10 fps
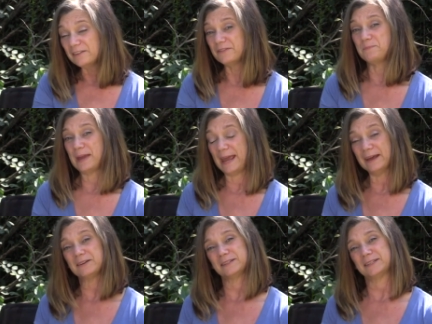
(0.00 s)
of the
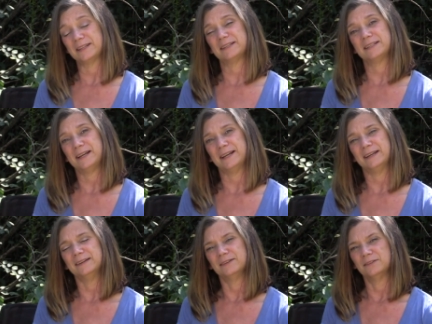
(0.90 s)
panel to the
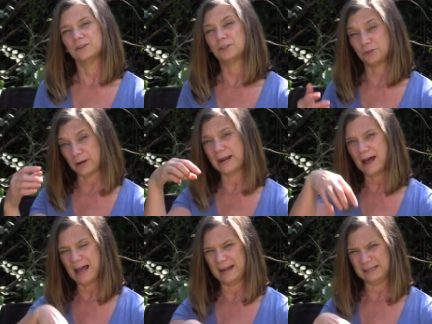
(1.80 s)
sun, straight
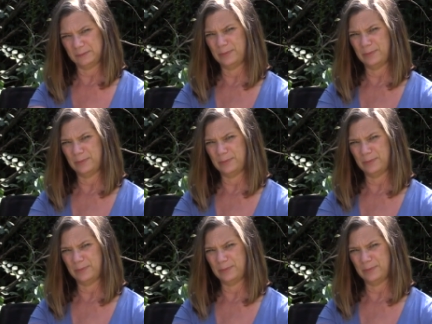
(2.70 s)
on is